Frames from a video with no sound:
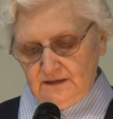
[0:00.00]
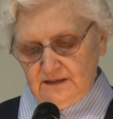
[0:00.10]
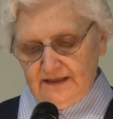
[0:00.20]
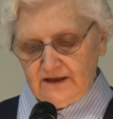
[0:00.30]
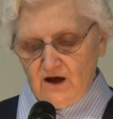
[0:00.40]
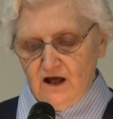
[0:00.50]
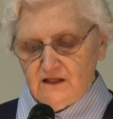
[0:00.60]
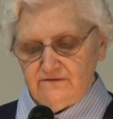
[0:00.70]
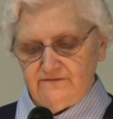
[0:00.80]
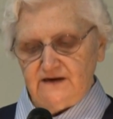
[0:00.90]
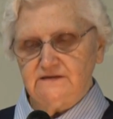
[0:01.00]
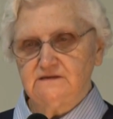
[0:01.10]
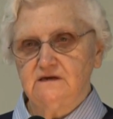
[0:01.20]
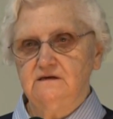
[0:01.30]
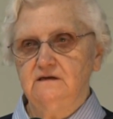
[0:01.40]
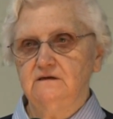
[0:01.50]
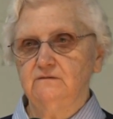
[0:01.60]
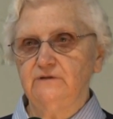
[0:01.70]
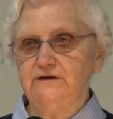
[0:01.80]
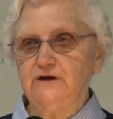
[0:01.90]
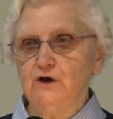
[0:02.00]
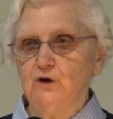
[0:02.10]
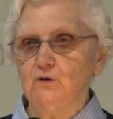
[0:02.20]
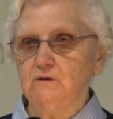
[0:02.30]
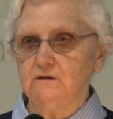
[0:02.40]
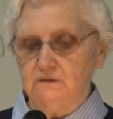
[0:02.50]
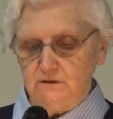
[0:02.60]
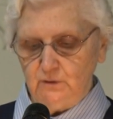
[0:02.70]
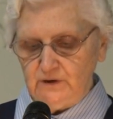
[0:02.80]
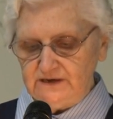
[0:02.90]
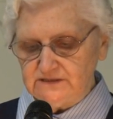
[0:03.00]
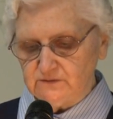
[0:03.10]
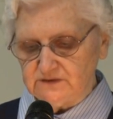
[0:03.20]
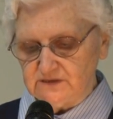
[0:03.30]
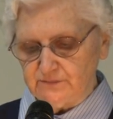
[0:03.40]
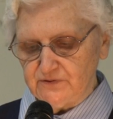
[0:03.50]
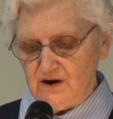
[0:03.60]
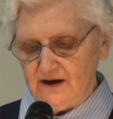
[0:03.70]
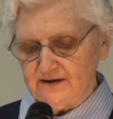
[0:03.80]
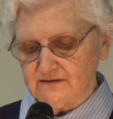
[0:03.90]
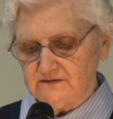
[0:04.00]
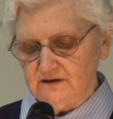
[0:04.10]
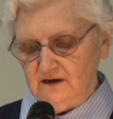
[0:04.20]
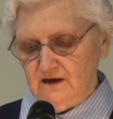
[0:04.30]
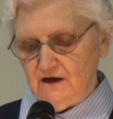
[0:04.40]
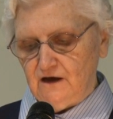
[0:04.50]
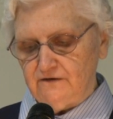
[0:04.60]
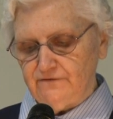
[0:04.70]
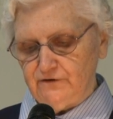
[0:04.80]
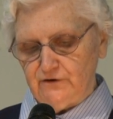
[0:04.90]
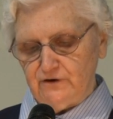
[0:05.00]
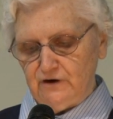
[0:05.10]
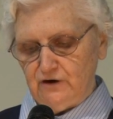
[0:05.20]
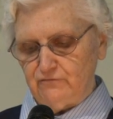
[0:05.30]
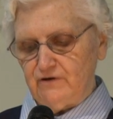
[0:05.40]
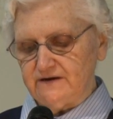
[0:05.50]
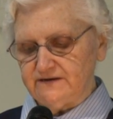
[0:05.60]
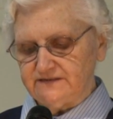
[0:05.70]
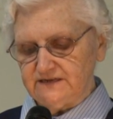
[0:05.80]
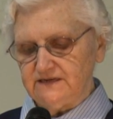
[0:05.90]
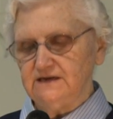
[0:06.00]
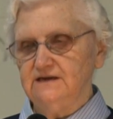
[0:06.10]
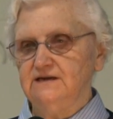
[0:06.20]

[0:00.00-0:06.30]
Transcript: Like all of us, we know Louise was the product of her heredity,